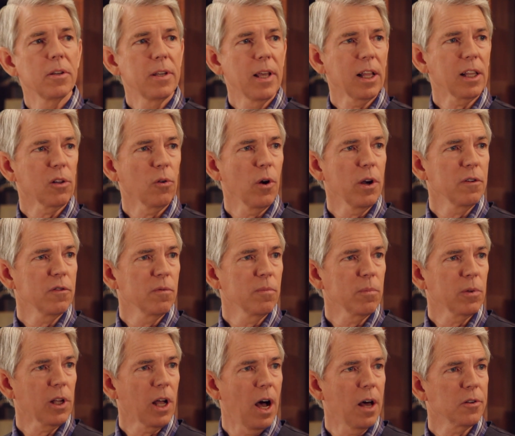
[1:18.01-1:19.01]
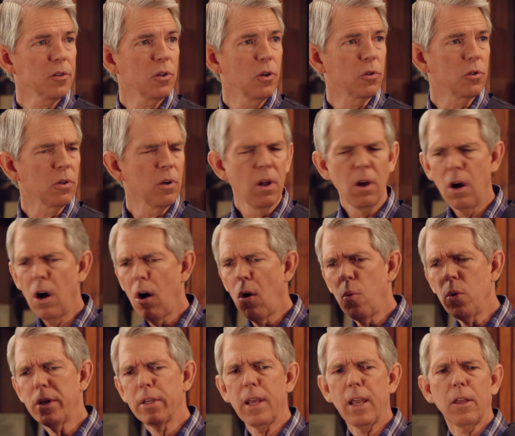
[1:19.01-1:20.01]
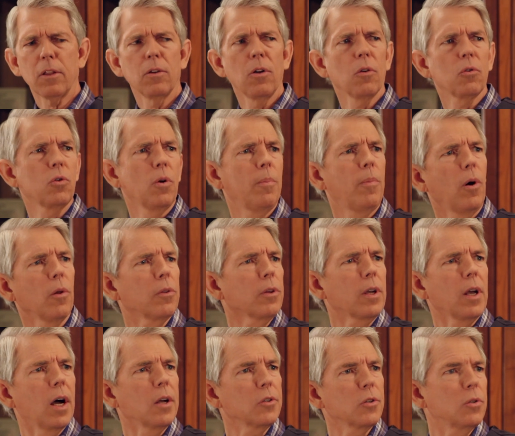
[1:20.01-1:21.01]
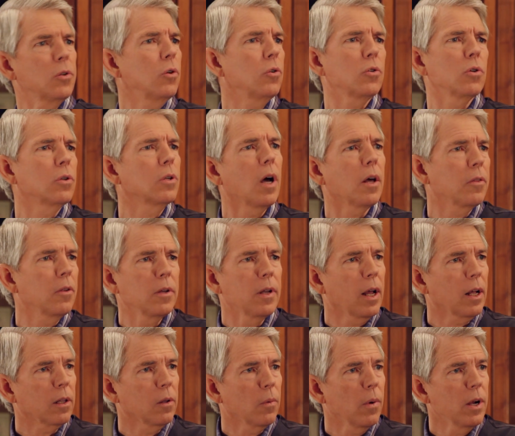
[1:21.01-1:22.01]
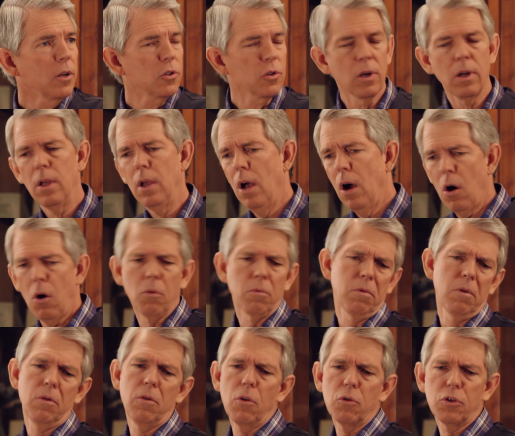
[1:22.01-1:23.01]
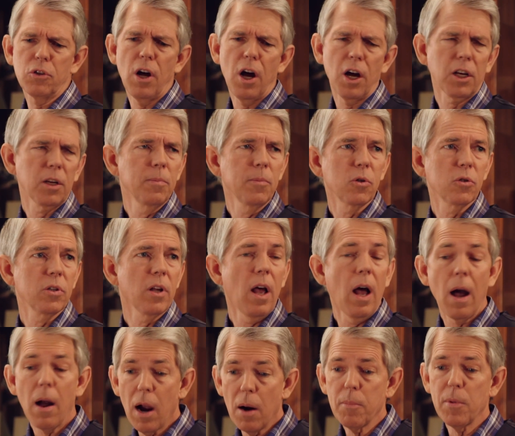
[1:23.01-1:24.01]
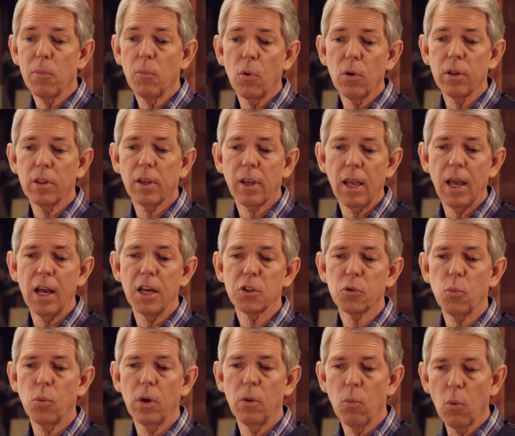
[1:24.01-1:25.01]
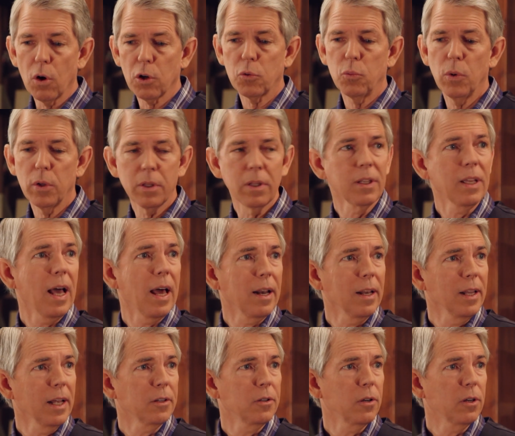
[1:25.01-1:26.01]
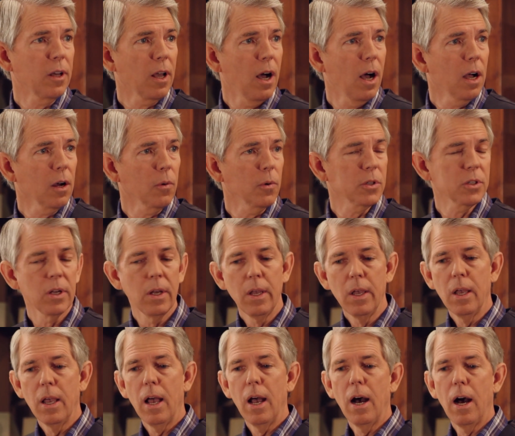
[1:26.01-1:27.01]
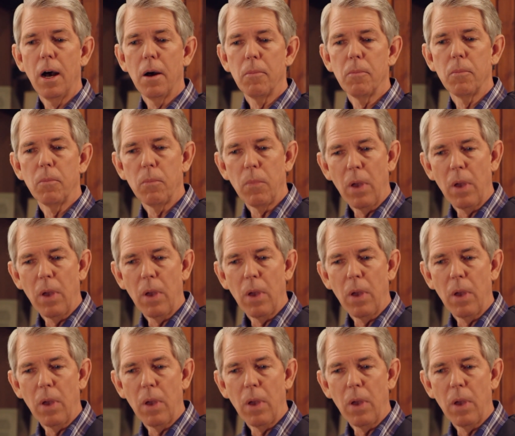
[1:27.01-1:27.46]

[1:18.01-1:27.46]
the Declaration from the Constitution. Oh, we take an oath to uphold the Constitution, not the Declaration. Oh, those documents, I, I, remember one of the guys we worked with and got elected to Congress um,